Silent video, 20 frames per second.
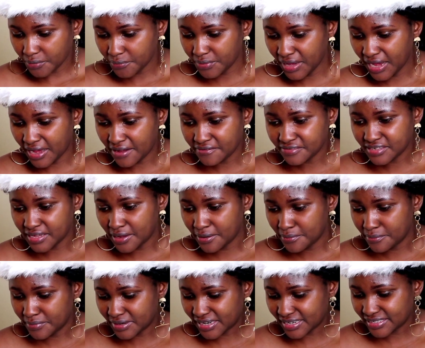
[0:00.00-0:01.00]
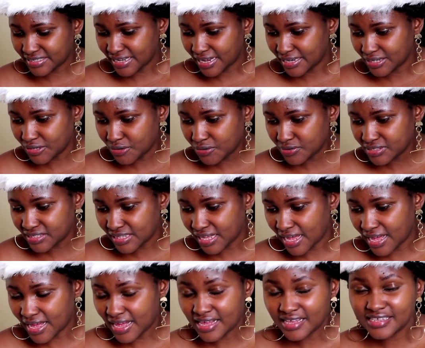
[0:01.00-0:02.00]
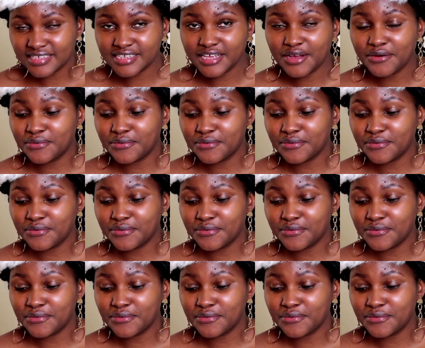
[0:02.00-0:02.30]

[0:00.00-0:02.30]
We have some rattan posters.